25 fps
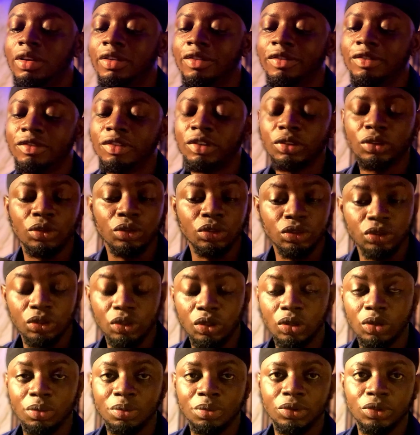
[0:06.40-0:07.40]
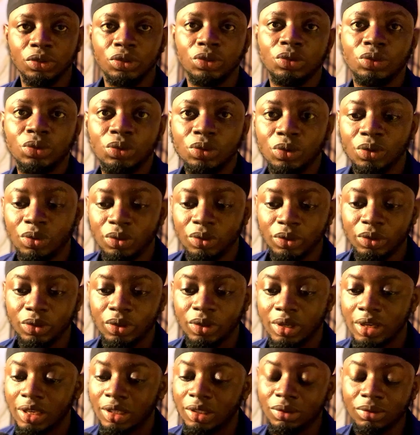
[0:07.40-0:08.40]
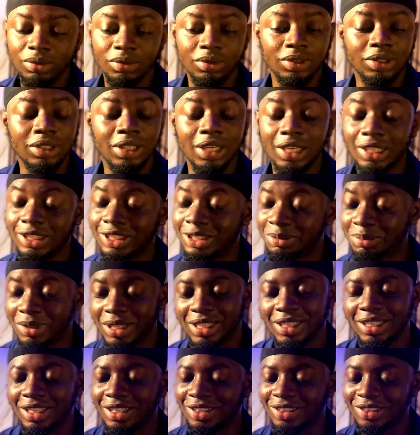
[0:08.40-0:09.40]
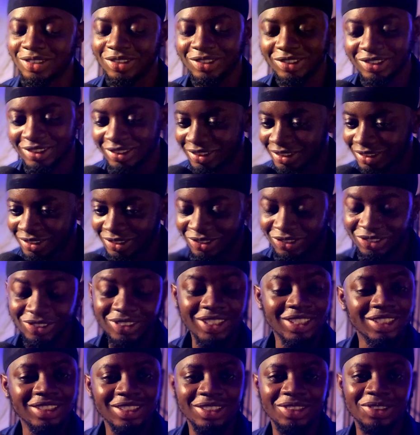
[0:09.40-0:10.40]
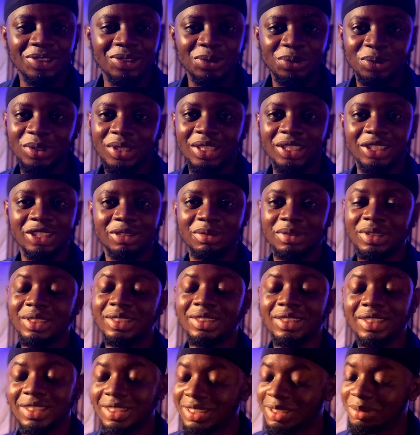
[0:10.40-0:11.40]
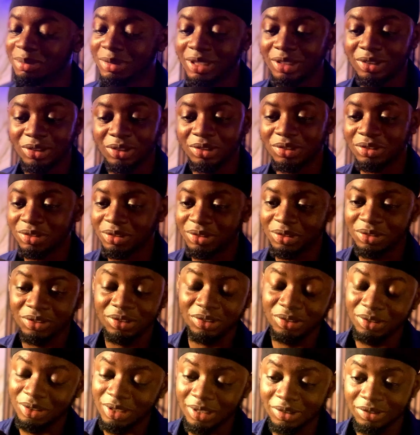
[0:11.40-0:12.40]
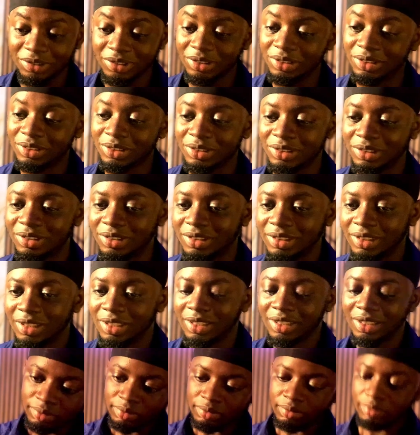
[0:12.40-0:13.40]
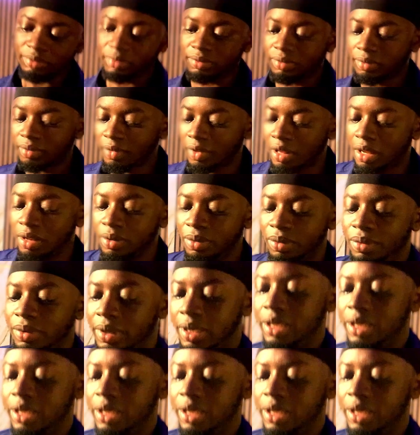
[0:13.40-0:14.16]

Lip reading: Photoshop tools and we explained a lot. 2 days ago we explained 3 major tools you have to use. We